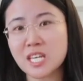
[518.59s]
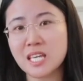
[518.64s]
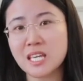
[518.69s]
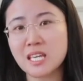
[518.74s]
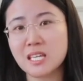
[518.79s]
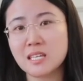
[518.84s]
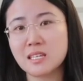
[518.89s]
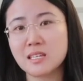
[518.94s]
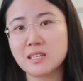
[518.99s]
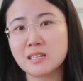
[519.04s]

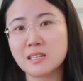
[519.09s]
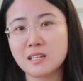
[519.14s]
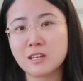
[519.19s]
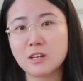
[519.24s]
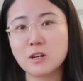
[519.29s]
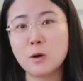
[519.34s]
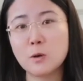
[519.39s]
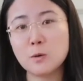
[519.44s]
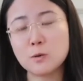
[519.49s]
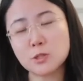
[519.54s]
in
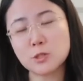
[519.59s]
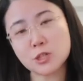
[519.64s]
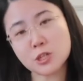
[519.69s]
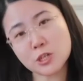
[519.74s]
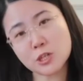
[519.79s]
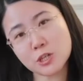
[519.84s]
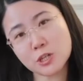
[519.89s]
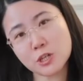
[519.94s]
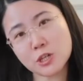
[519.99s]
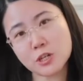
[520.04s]

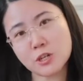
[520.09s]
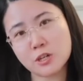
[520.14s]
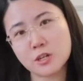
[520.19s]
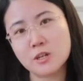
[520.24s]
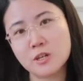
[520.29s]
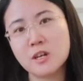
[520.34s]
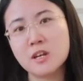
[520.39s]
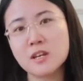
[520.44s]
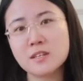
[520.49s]
culture,